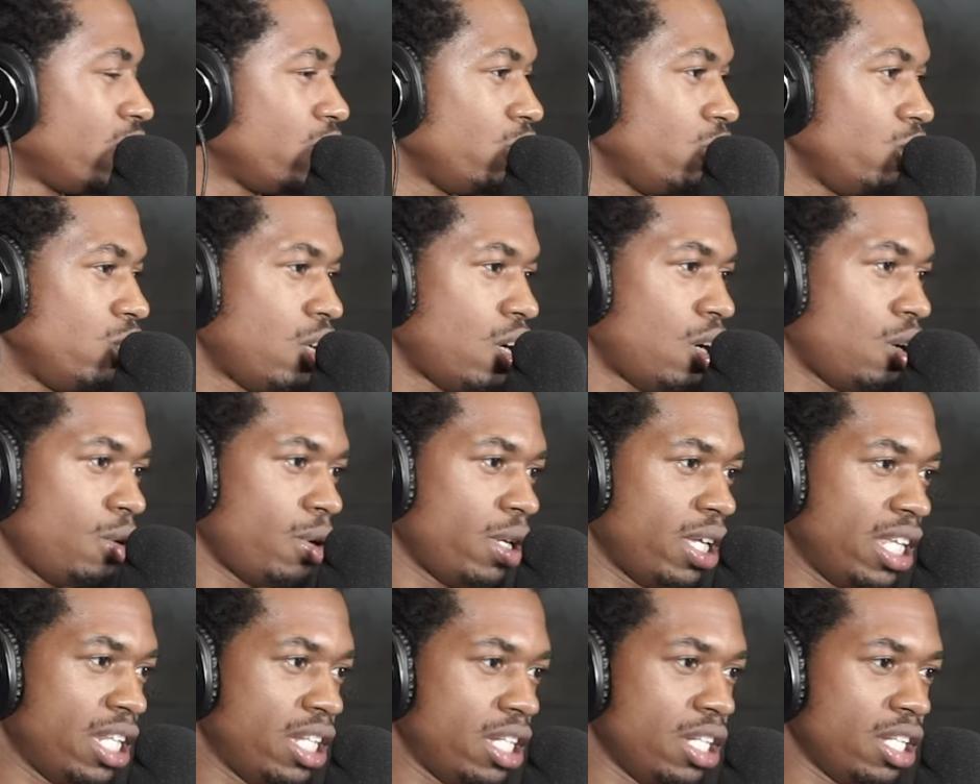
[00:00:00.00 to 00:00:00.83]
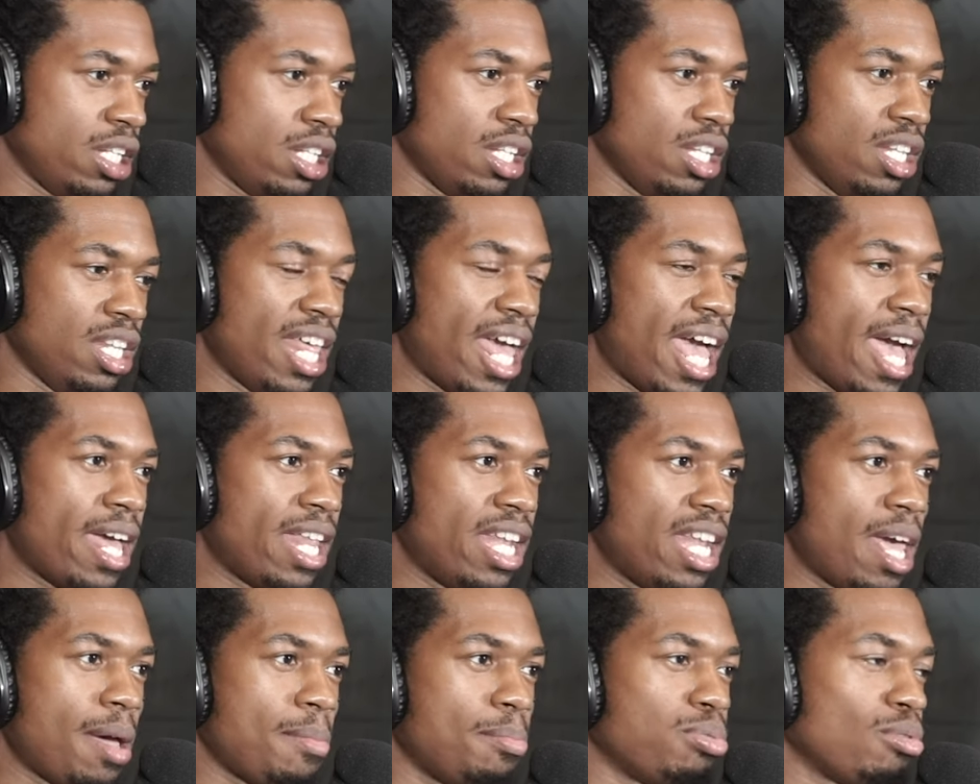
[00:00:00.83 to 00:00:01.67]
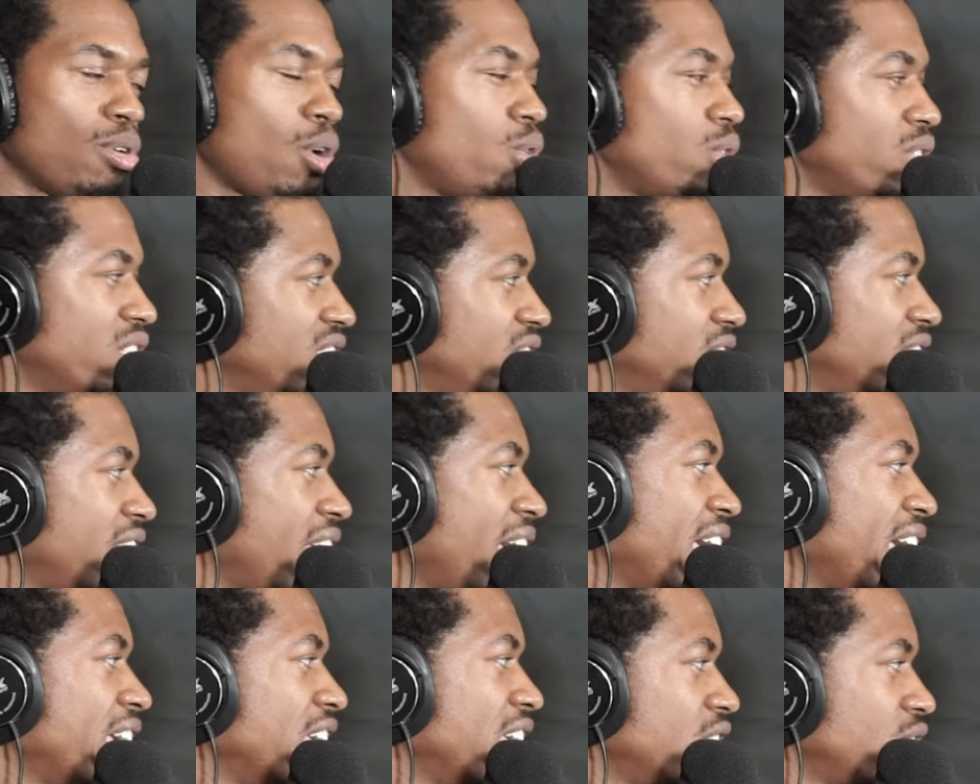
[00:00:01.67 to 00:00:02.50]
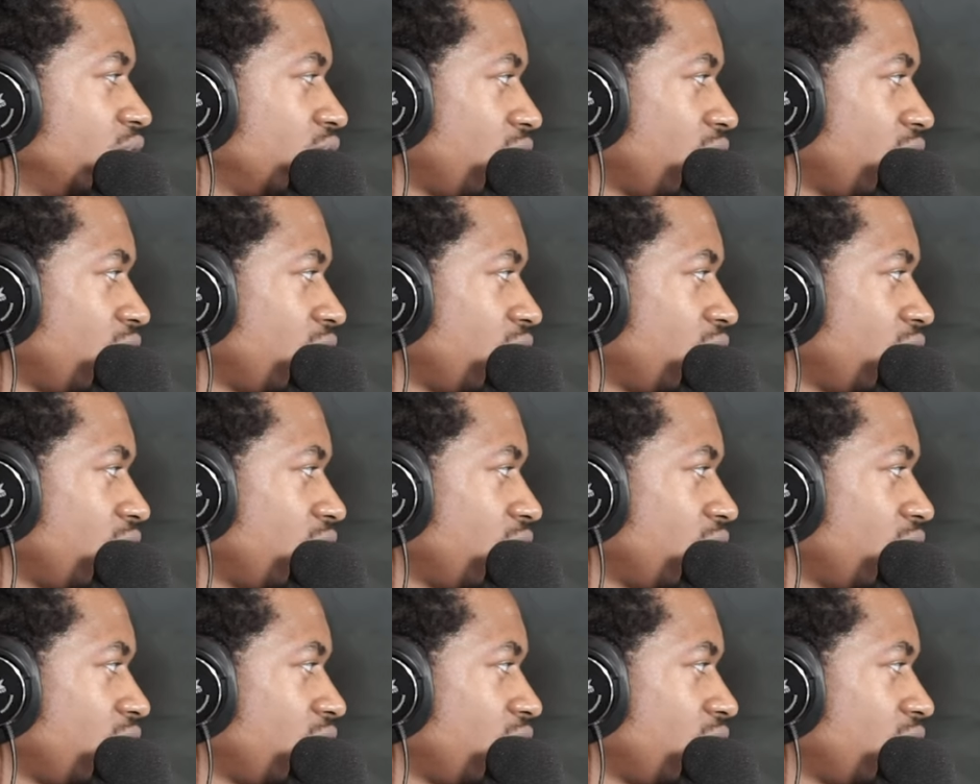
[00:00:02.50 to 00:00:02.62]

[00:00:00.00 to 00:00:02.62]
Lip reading: You know, and that broke the stage